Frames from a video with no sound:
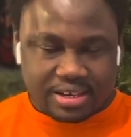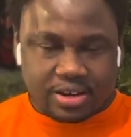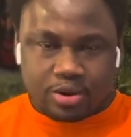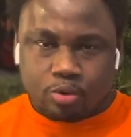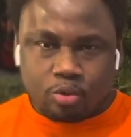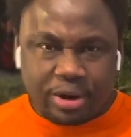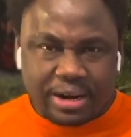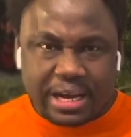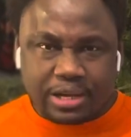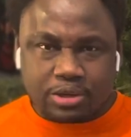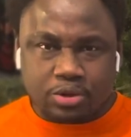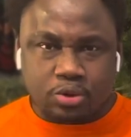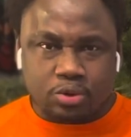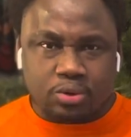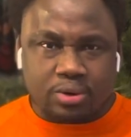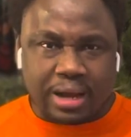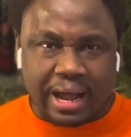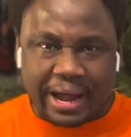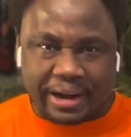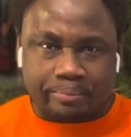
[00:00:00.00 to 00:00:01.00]
whether
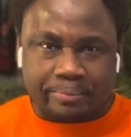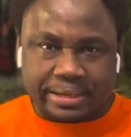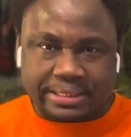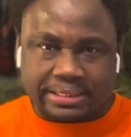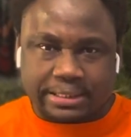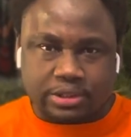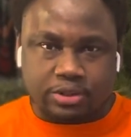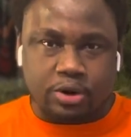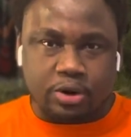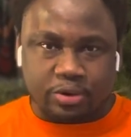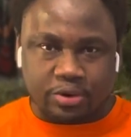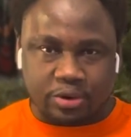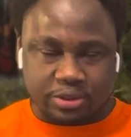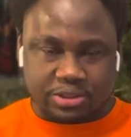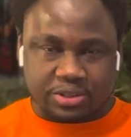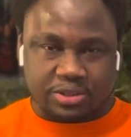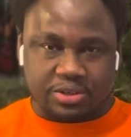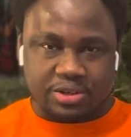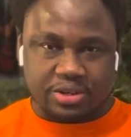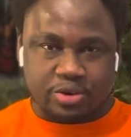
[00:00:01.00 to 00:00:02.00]
you admit it or
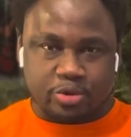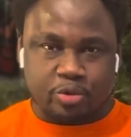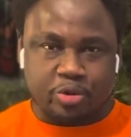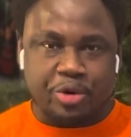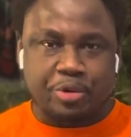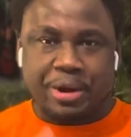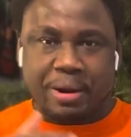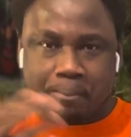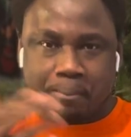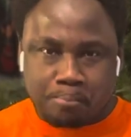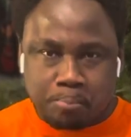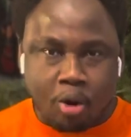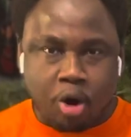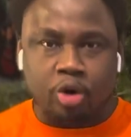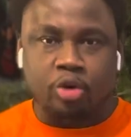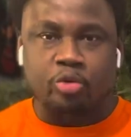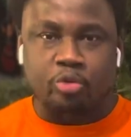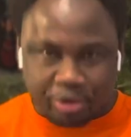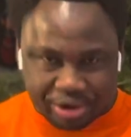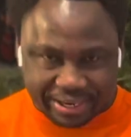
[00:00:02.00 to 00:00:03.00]
not, we were
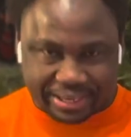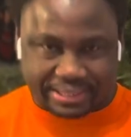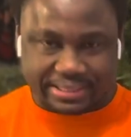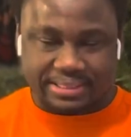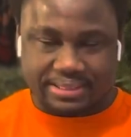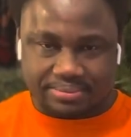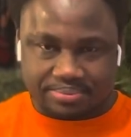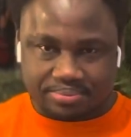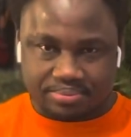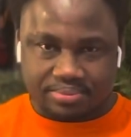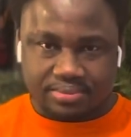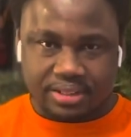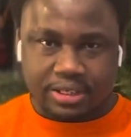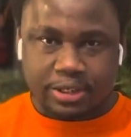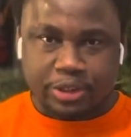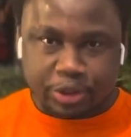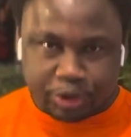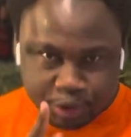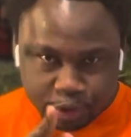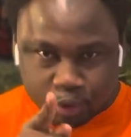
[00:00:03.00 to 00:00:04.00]
born winners.
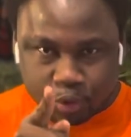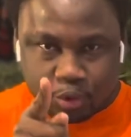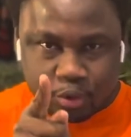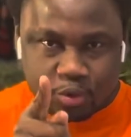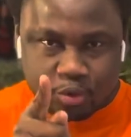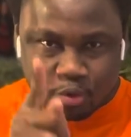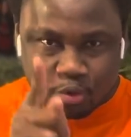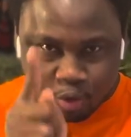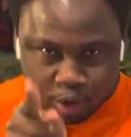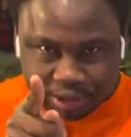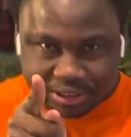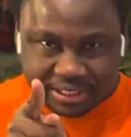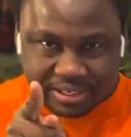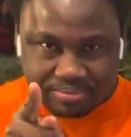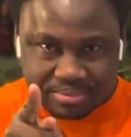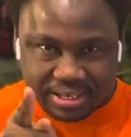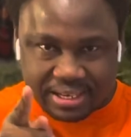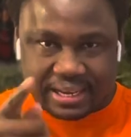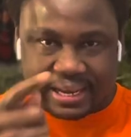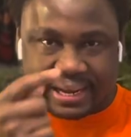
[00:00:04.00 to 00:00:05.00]
You watching
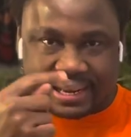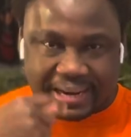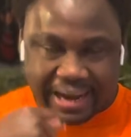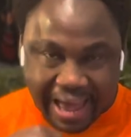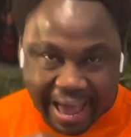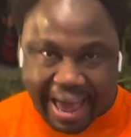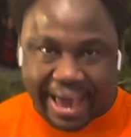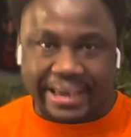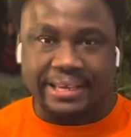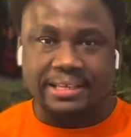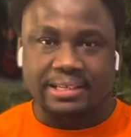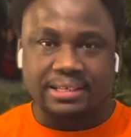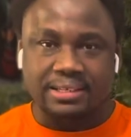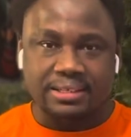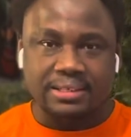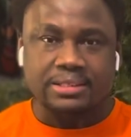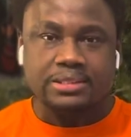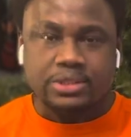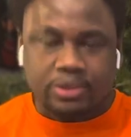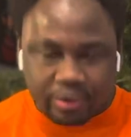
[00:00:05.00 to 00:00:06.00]
me and I
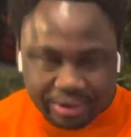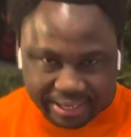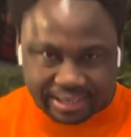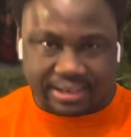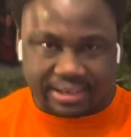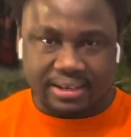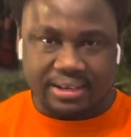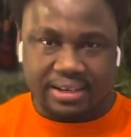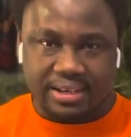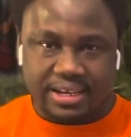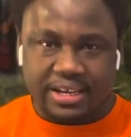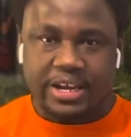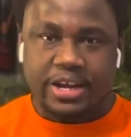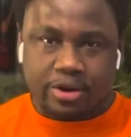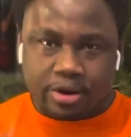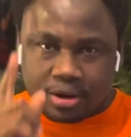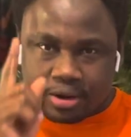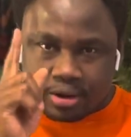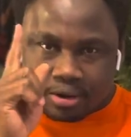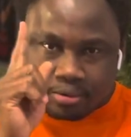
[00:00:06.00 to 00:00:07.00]
talking.
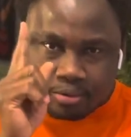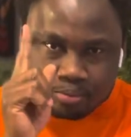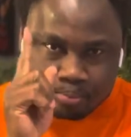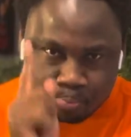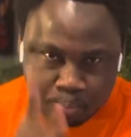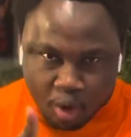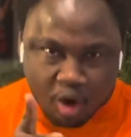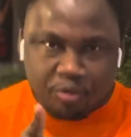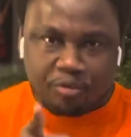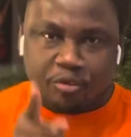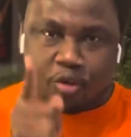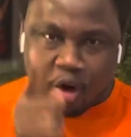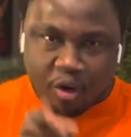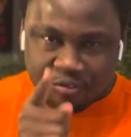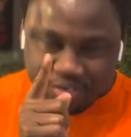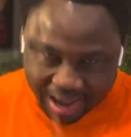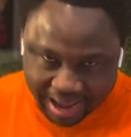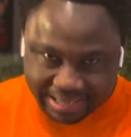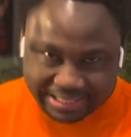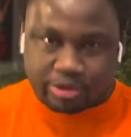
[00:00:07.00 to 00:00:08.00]
Both
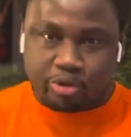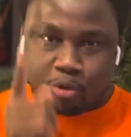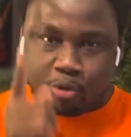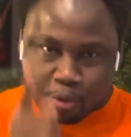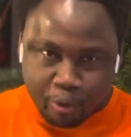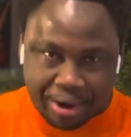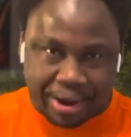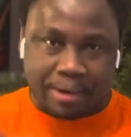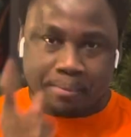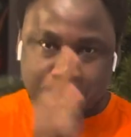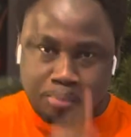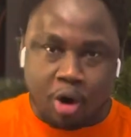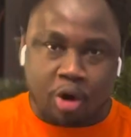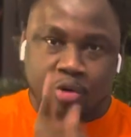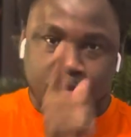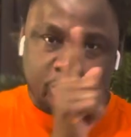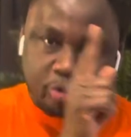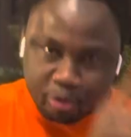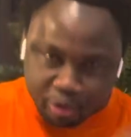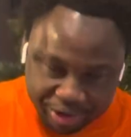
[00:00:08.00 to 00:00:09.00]
of us were
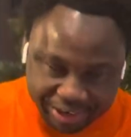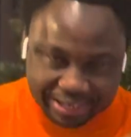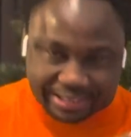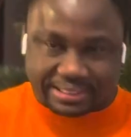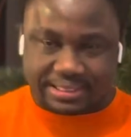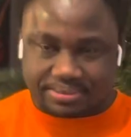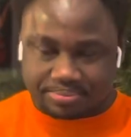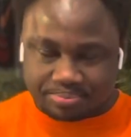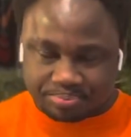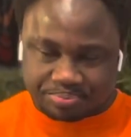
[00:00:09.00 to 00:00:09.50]
born winners.